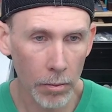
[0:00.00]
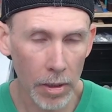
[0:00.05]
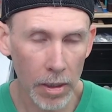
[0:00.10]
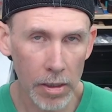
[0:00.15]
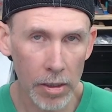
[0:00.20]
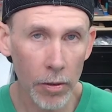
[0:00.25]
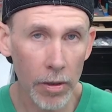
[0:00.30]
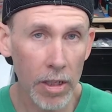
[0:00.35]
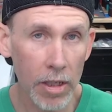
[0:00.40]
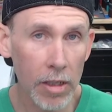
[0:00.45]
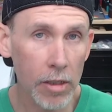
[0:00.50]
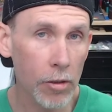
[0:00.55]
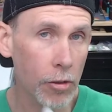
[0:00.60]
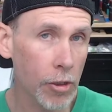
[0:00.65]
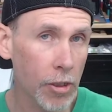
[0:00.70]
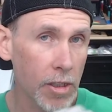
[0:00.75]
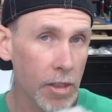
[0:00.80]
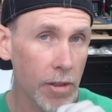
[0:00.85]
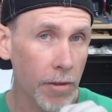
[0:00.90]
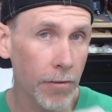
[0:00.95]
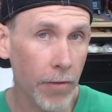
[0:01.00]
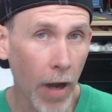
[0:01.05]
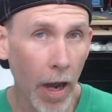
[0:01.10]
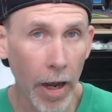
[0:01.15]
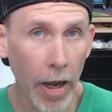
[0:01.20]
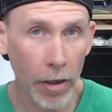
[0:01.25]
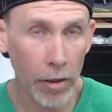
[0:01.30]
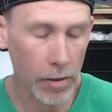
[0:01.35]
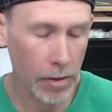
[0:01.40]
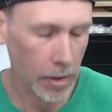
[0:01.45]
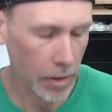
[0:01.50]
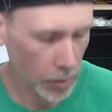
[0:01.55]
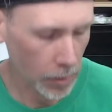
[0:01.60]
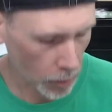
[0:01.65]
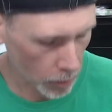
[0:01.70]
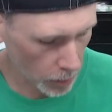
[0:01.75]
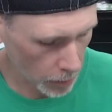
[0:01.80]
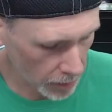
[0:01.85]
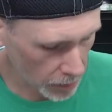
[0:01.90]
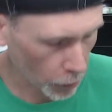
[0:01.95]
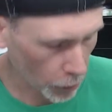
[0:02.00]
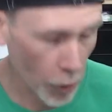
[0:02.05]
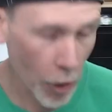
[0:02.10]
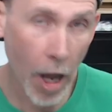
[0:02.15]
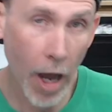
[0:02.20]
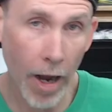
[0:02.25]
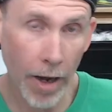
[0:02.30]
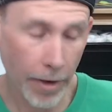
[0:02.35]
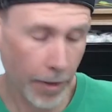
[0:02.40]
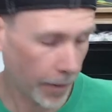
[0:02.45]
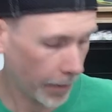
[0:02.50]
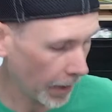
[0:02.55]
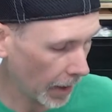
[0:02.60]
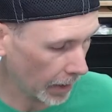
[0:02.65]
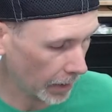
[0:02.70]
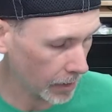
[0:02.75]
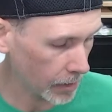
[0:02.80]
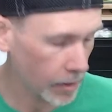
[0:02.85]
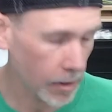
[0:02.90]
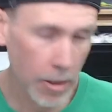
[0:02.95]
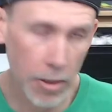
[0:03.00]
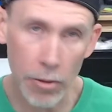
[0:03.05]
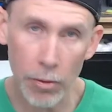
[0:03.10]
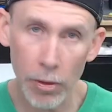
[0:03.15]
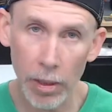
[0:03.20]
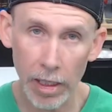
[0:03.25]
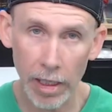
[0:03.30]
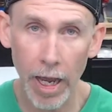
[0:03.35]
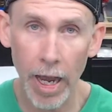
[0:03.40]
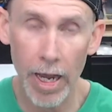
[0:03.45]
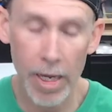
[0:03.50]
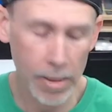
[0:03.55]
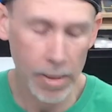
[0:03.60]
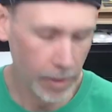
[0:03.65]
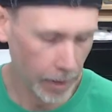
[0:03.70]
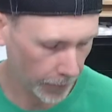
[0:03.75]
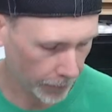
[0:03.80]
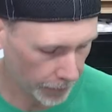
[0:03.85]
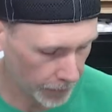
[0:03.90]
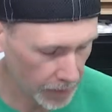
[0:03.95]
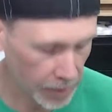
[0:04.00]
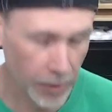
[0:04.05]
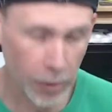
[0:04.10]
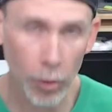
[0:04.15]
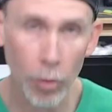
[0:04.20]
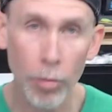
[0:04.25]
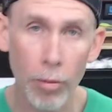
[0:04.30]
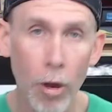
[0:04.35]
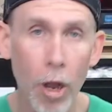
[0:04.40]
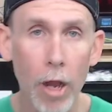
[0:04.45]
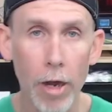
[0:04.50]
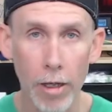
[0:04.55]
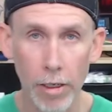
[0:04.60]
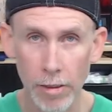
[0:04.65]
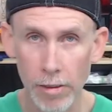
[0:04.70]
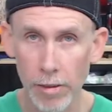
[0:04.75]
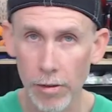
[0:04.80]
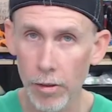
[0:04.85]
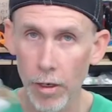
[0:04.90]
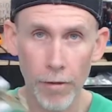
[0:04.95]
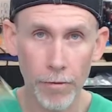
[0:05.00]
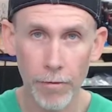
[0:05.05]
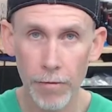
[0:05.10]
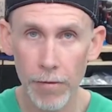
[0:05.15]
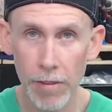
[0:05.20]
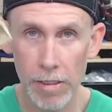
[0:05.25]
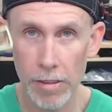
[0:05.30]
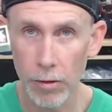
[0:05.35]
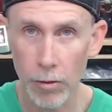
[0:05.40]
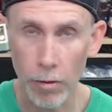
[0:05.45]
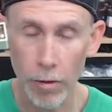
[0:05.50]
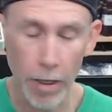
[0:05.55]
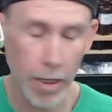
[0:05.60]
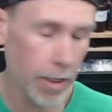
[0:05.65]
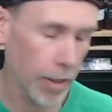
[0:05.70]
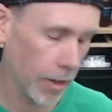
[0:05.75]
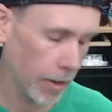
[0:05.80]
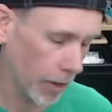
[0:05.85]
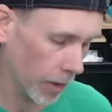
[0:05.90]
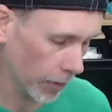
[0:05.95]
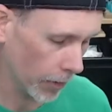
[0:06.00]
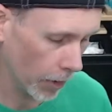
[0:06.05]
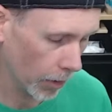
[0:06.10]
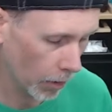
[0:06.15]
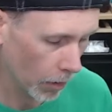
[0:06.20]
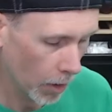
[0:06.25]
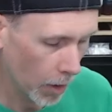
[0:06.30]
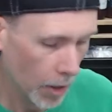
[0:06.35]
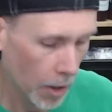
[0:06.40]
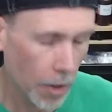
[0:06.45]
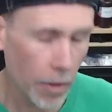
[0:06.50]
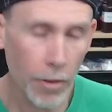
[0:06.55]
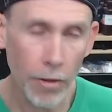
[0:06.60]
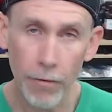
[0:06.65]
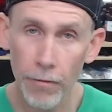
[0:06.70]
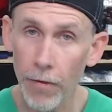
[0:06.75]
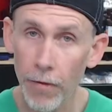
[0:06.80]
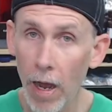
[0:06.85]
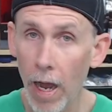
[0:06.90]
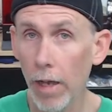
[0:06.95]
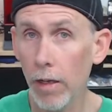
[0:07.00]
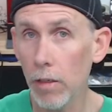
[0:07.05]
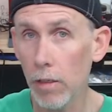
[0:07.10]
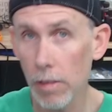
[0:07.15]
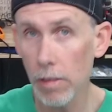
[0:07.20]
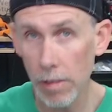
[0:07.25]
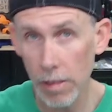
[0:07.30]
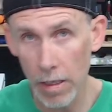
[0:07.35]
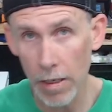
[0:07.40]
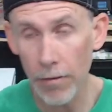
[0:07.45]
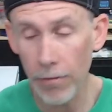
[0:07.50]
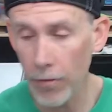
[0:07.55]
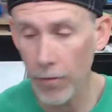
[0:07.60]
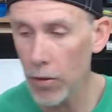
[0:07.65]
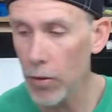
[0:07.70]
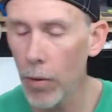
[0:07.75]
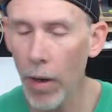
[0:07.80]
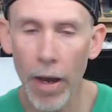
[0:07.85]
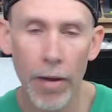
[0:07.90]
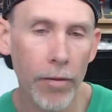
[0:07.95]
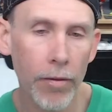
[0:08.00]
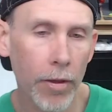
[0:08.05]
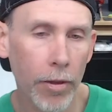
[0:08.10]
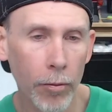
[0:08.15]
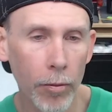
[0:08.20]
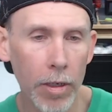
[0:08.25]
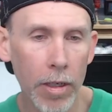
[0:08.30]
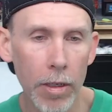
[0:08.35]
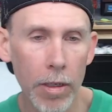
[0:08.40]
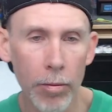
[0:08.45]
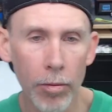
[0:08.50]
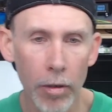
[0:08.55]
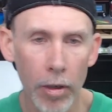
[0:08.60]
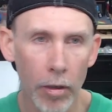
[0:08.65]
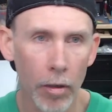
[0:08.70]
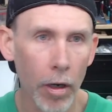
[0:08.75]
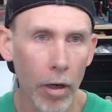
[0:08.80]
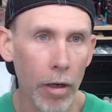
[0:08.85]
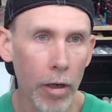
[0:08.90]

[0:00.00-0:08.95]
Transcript: And so these are just the files. These are these are not things that you can cat like physical products. They're not physical anything. They're the files if you have a three D printer.